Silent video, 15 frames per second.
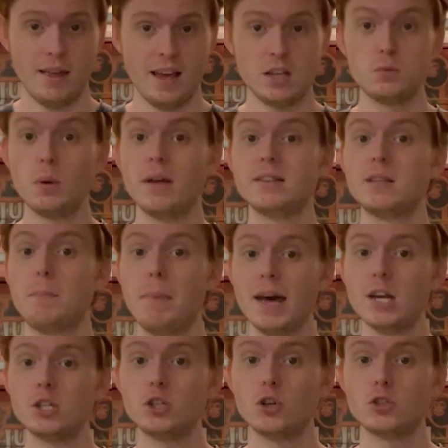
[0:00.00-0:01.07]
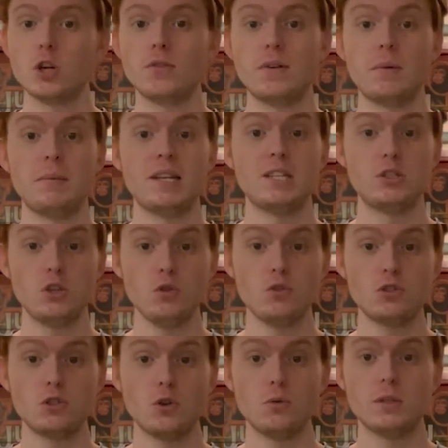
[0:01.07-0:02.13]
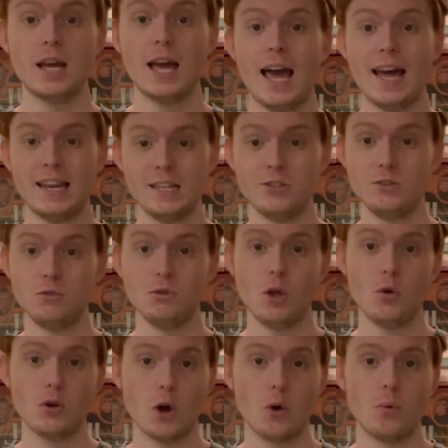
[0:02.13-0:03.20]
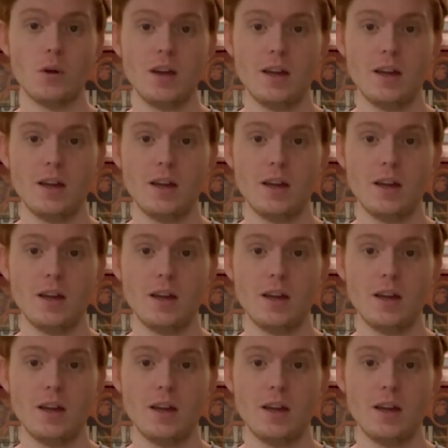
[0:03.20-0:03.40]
as well as a better shot of him in his new suit and his new logo.